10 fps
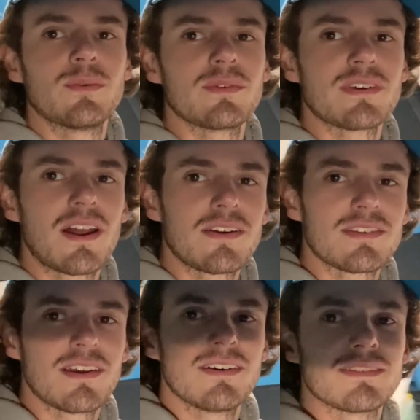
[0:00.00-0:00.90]
We've got
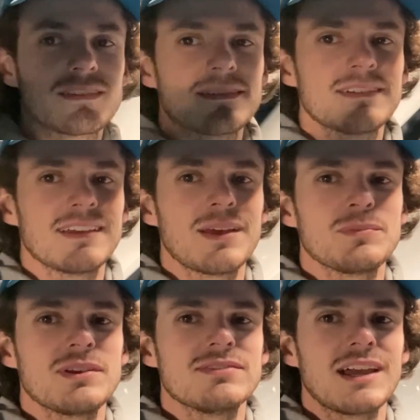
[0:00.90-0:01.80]
ourselves an
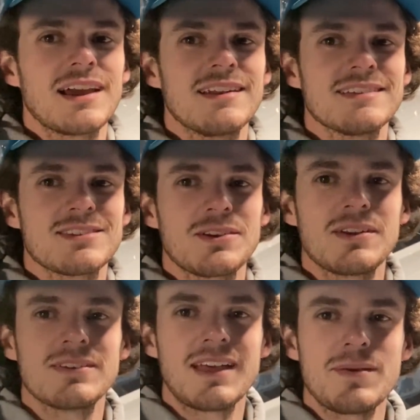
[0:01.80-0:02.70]
empty van, so you
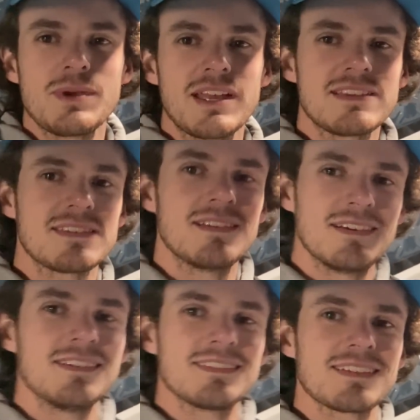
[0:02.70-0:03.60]
know what that means.
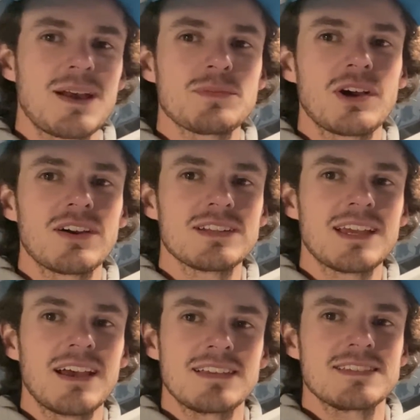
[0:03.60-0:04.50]
Time to
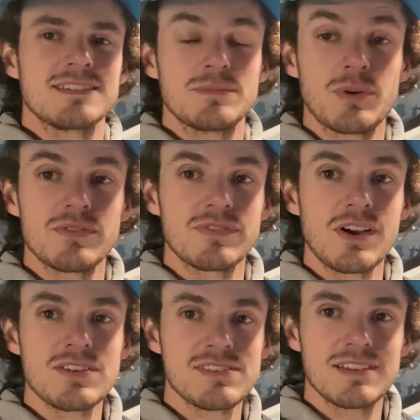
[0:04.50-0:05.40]
RTS. But
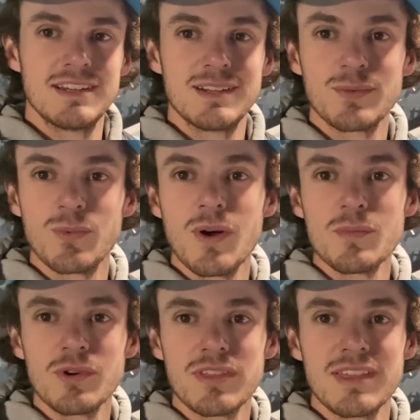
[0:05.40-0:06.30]
first, one
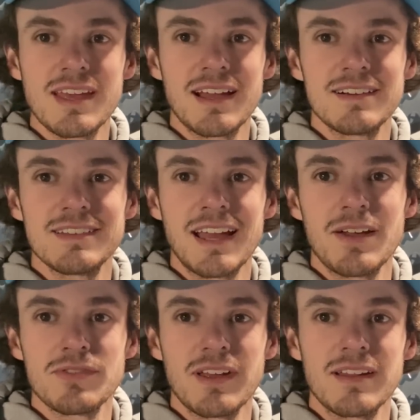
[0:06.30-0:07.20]
more thing on the
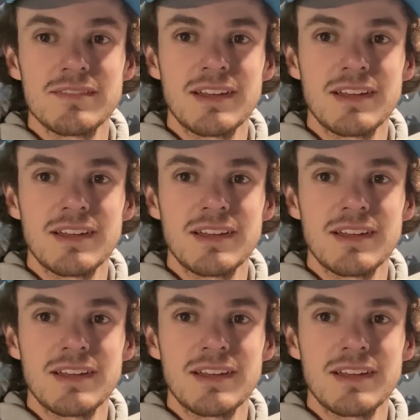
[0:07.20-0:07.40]
outside of the